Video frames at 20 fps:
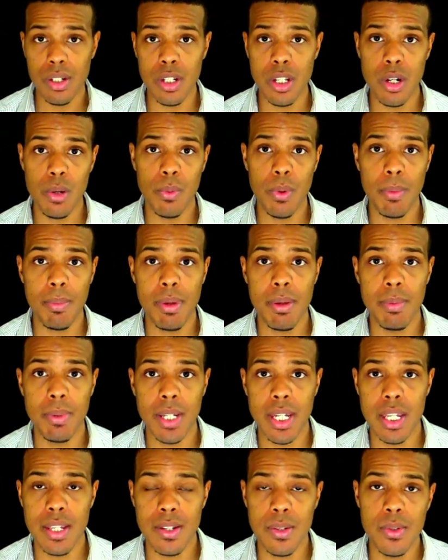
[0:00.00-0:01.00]
You don't want people to
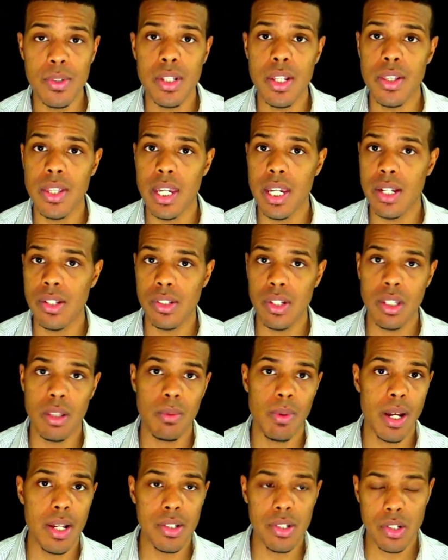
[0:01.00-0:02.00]
get used to things,
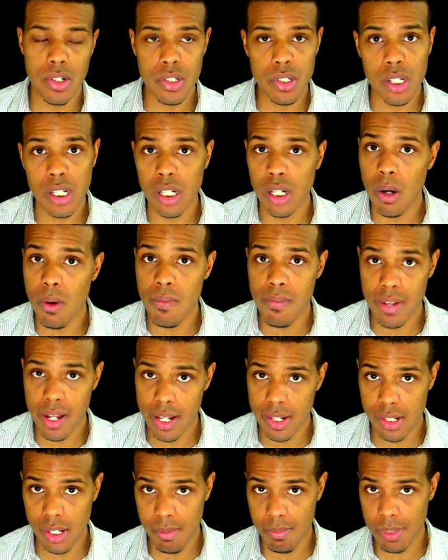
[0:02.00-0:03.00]
otherwise they're just going to go
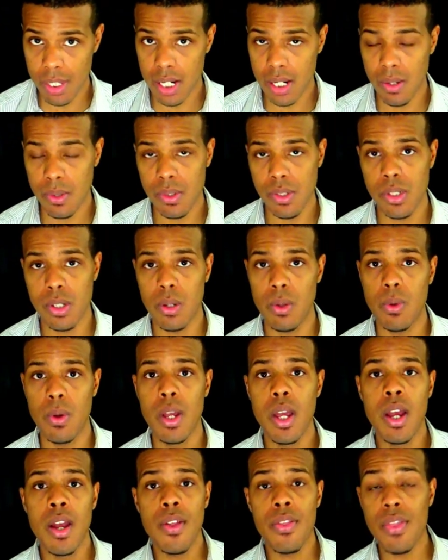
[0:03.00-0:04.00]
find something else. So
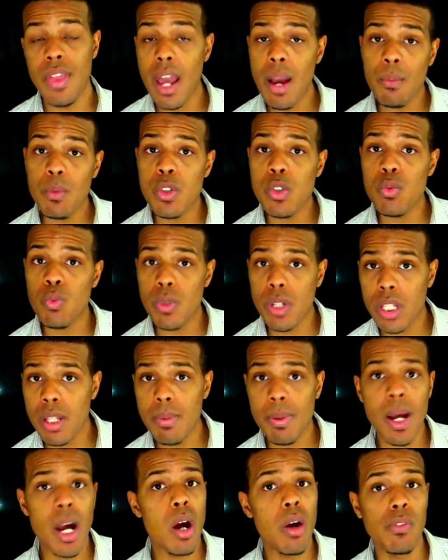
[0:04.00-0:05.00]
that one's really
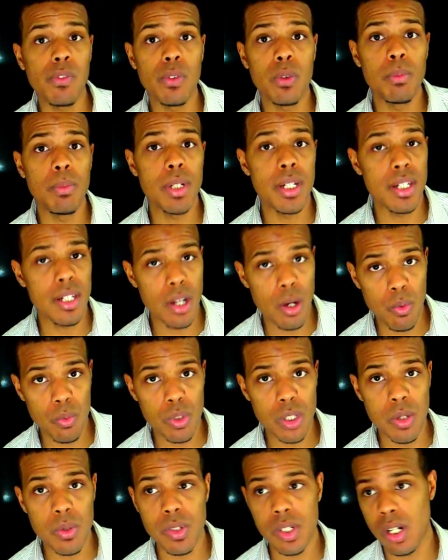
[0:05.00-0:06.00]
powerful, but don't
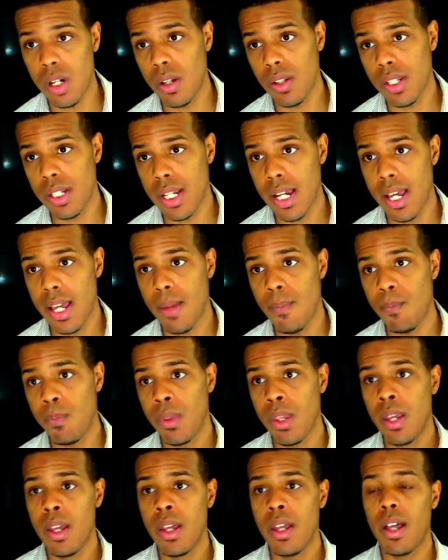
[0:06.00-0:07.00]
use it all the time.
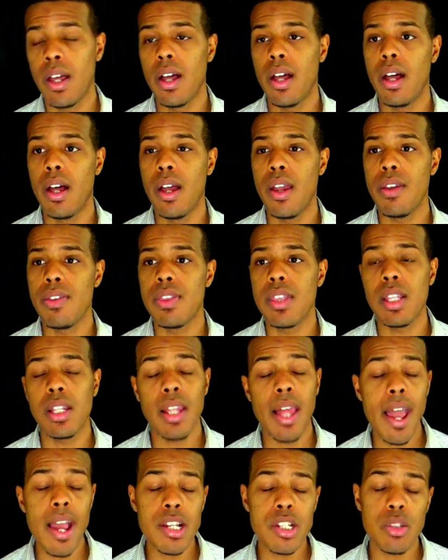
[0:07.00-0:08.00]
The
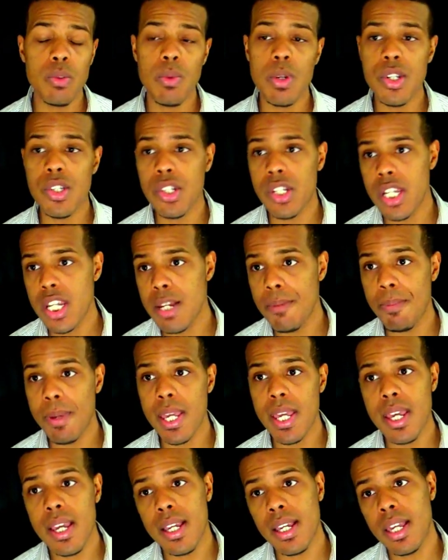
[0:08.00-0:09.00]
last three, sneak
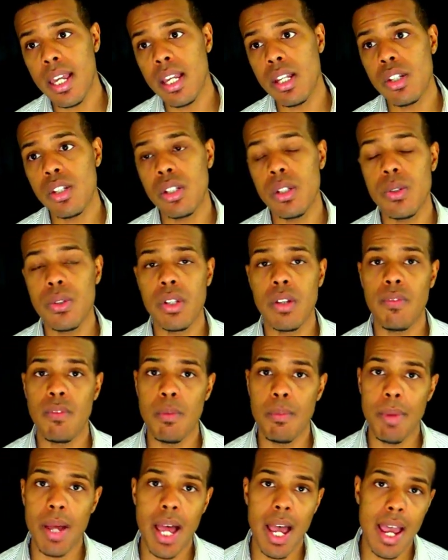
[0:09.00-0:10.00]
peek, exclusive,
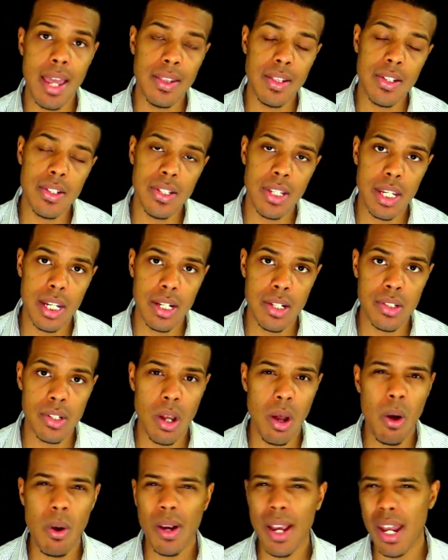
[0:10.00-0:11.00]
and behind the scenes,
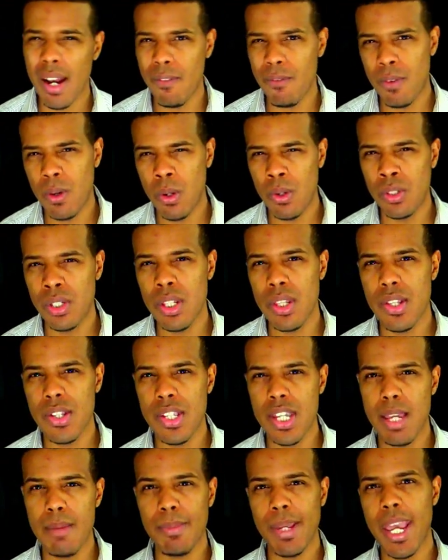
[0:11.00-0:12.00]
all kind of fall into the
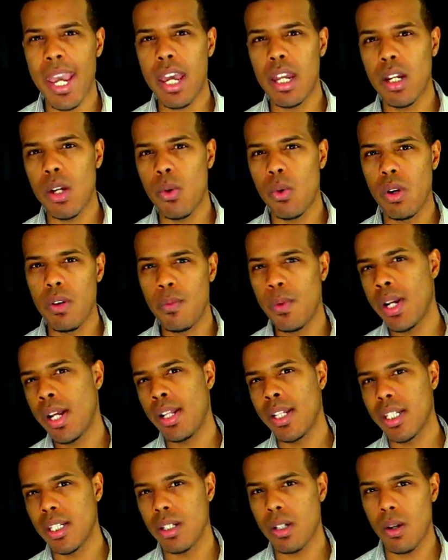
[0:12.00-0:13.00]
same category of what I
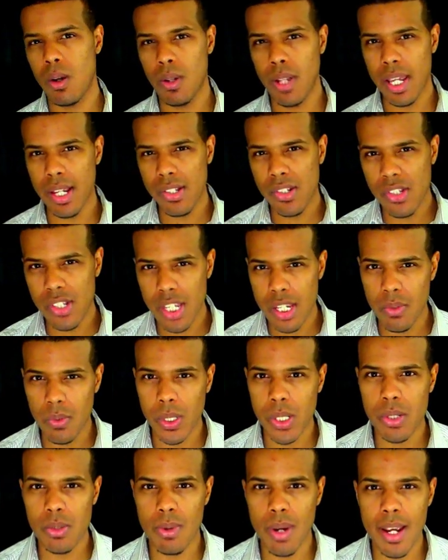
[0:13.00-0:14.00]
like to call like
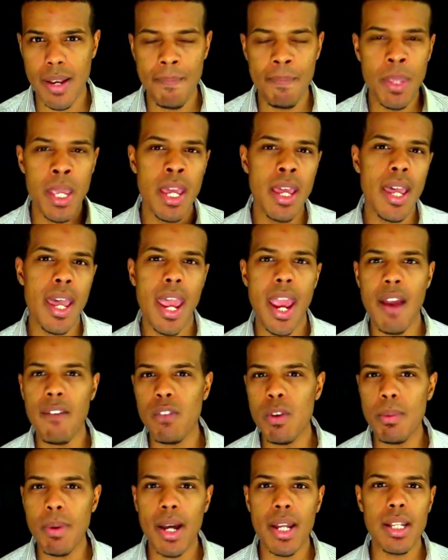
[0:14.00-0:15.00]
secrets, right?
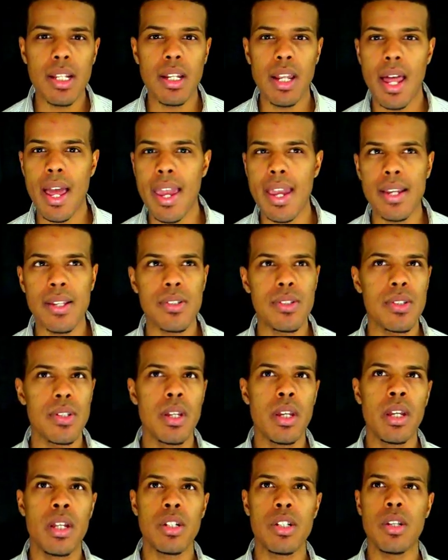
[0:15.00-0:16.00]
Everybody likes
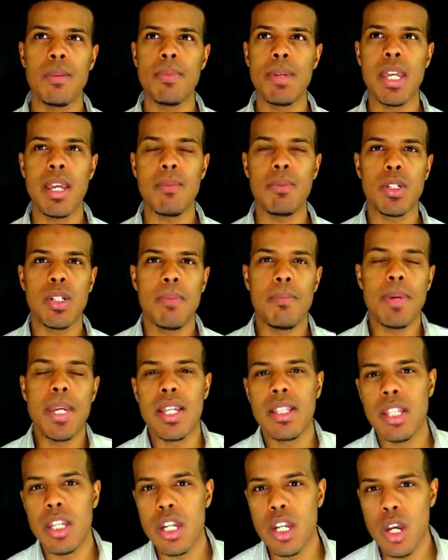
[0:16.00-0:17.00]
to be able to be
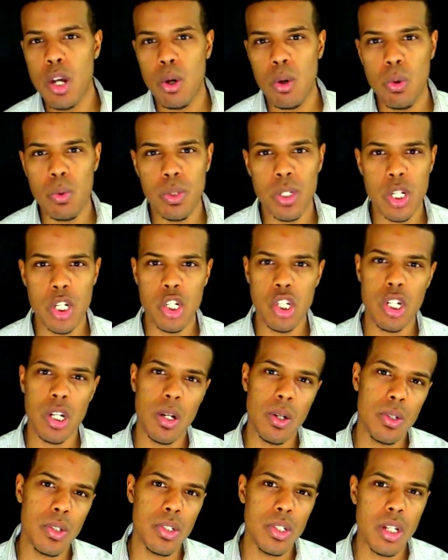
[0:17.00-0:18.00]
in the know, to
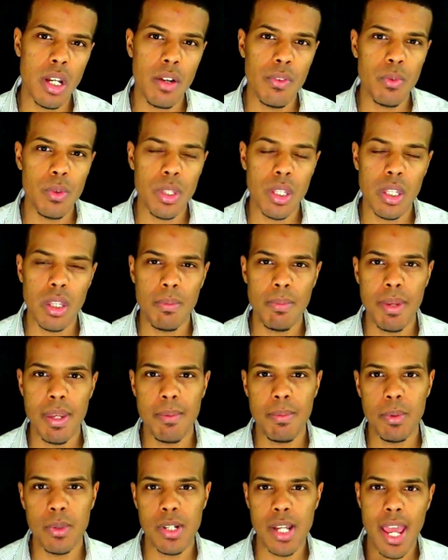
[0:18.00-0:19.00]
share stuff with other
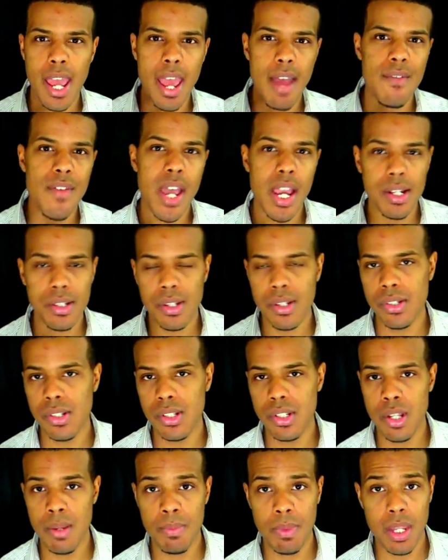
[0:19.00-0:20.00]
people, to have access to
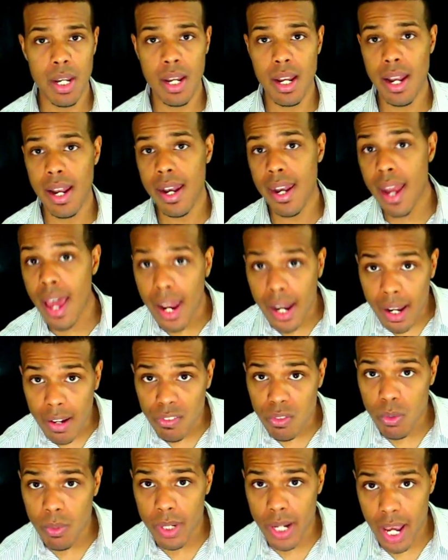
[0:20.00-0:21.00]
something that not
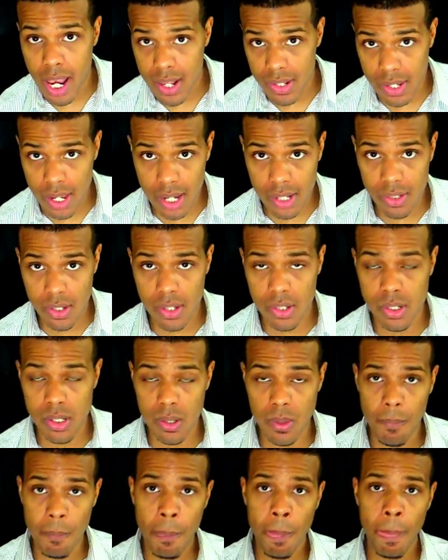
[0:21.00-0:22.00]
everyone has access to.